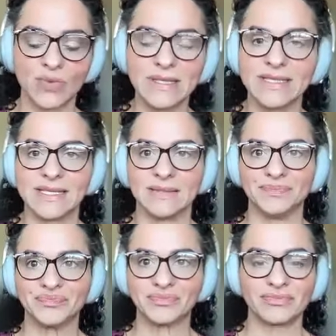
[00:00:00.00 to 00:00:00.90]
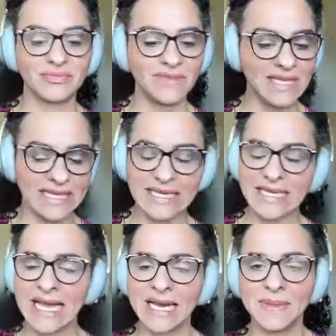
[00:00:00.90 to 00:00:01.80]
rinse them, get
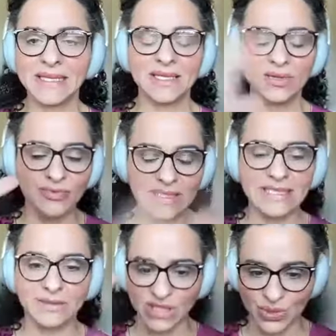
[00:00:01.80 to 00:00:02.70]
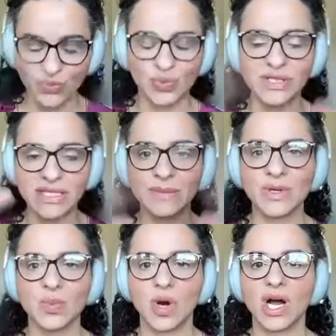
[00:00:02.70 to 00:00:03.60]
the can of beans out, rinse them, just rinse them
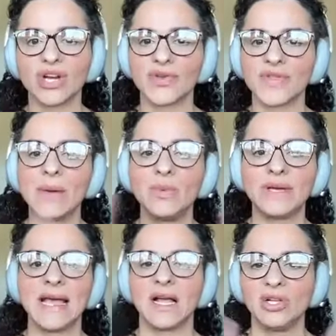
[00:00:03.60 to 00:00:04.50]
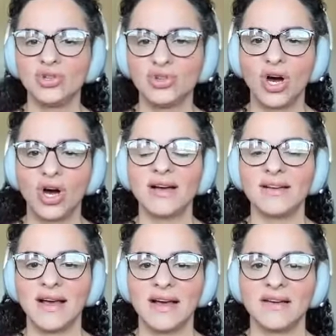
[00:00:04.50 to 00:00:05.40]
with water. That will get a
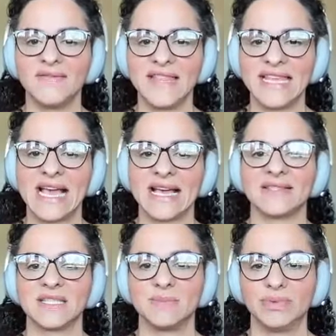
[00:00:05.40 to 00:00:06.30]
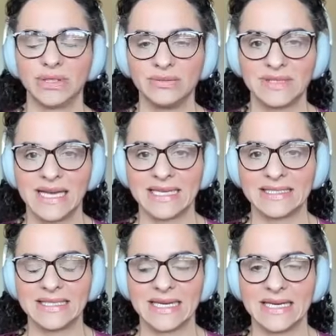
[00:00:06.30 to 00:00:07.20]
lot of the excess bloat
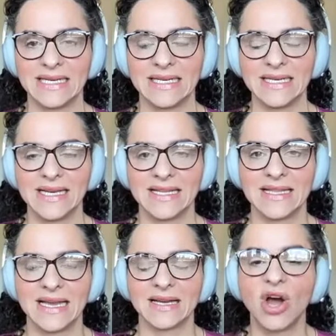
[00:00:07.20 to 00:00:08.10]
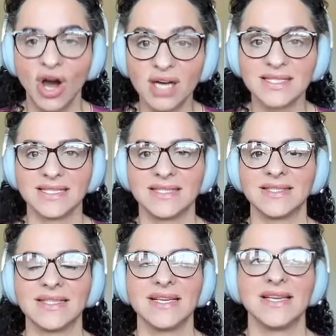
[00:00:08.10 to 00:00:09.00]
that it
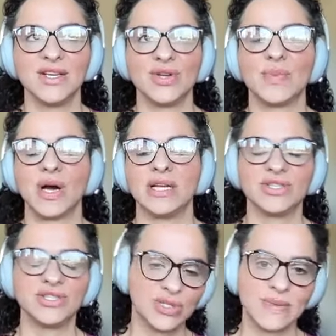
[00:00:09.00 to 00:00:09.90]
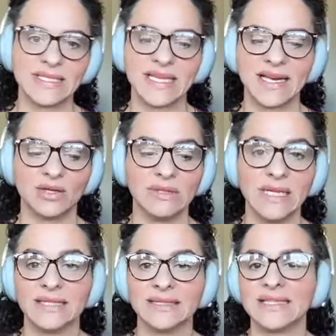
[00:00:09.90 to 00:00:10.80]
causes in your body. So just rinse that out.
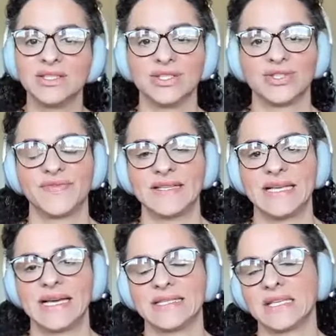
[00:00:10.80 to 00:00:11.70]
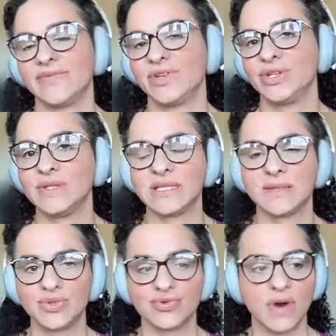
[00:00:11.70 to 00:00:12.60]
Lentils are fantastic. If you're using
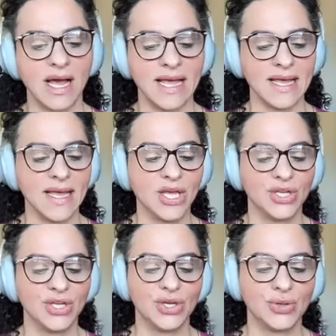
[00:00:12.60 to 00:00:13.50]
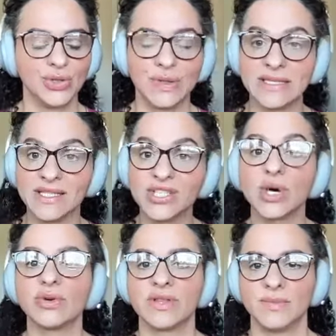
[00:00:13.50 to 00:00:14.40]
them dry, you can
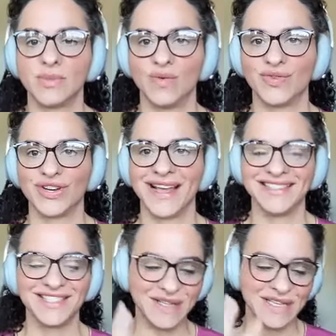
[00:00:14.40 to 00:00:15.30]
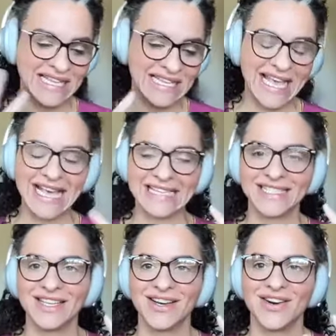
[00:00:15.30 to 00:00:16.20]
soak them overnight so you can get
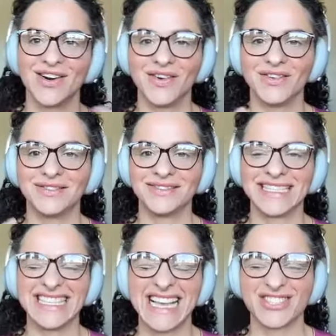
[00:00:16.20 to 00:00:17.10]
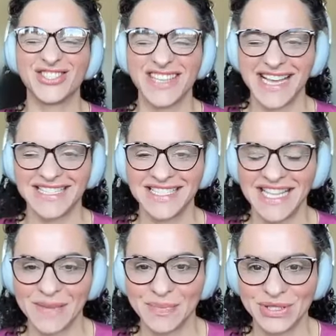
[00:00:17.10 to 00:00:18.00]
all the extra gases
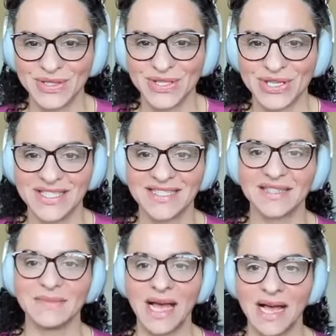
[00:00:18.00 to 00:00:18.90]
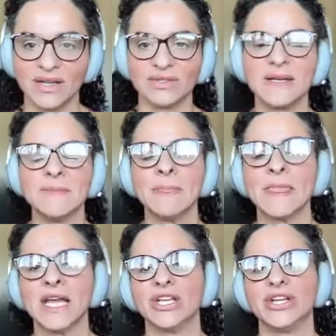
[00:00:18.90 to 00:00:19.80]
that they produce in our system out.
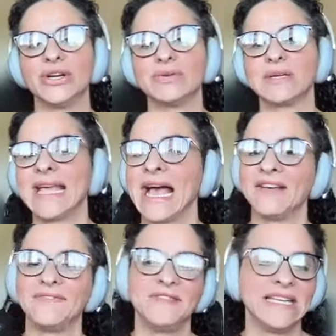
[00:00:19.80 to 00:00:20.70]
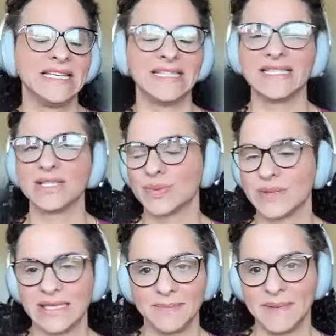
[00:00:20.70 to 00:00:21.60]
Caffeine is a
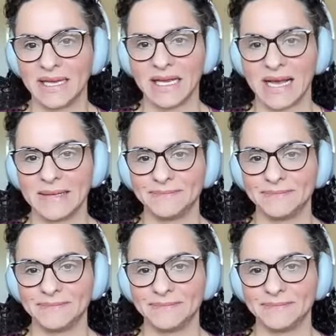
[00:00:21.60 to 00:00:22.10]
really big